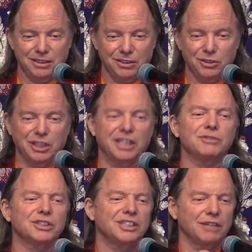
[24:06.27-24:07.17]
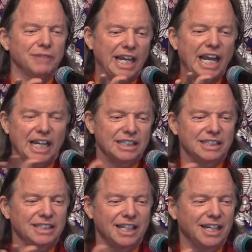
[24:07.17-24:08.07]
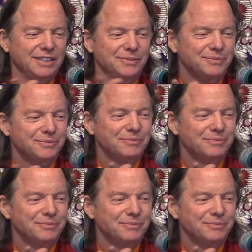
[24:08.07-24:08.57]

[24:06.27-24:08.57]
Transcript: you to give yourself a hand. Yeah.